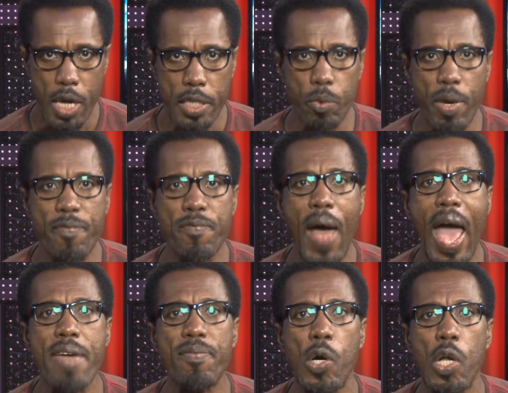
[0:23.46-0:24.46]
the
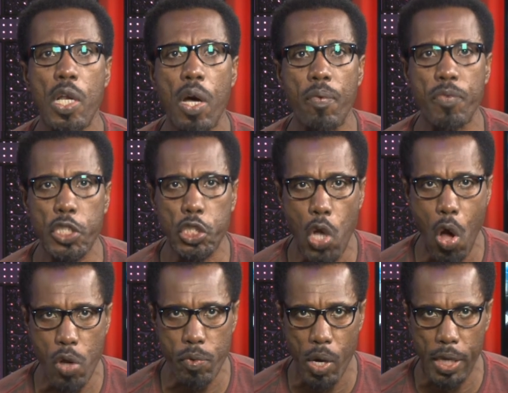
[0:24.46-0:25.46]
revival of the
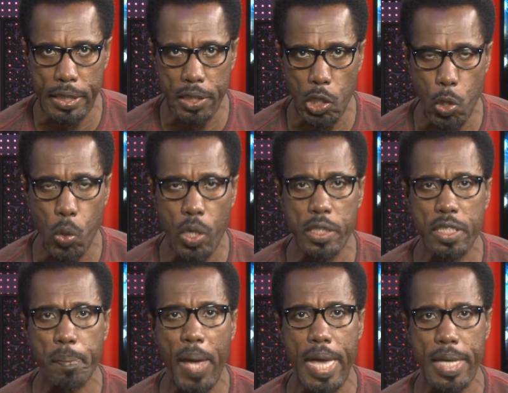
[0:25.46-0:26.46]
genre in the local space.